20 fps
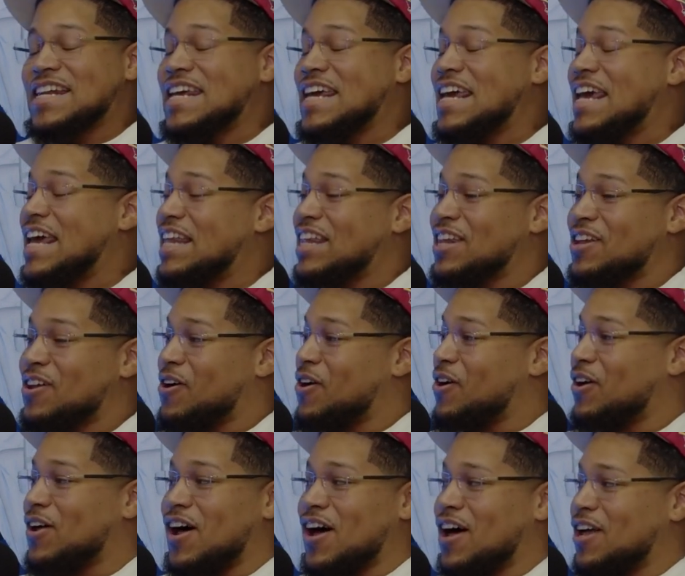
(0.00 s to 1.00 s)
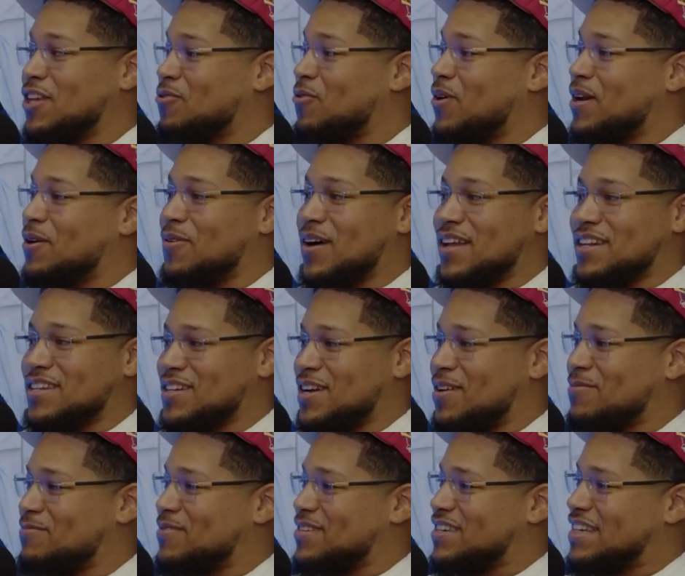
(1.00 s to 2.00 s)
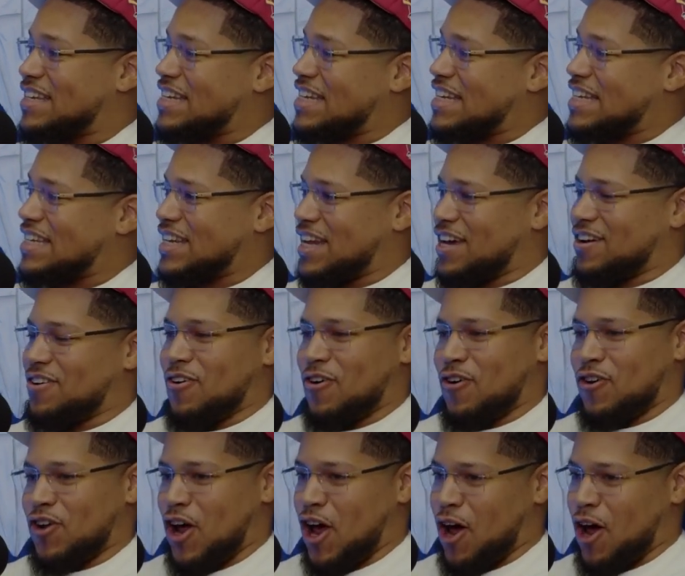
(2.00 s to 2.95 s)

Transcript: These little 21 somethings is like, oh no,